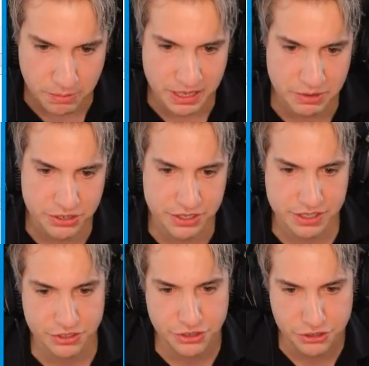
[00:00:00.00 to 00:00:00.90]
millimeters
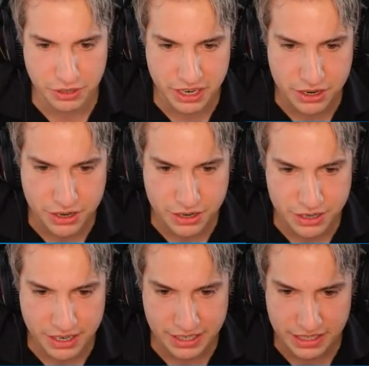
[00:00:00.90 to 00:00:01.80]
is usually
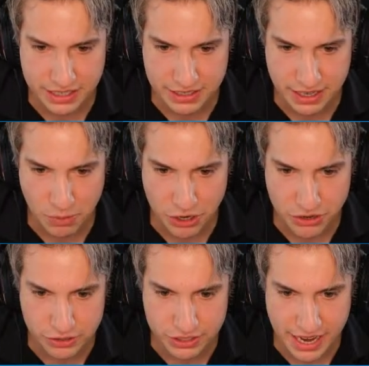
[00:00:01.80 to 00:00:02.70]
good. And let's say I want to
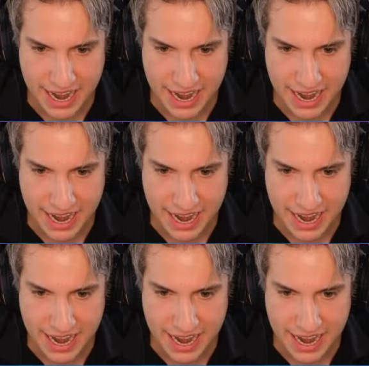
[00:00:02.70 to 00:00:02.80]
use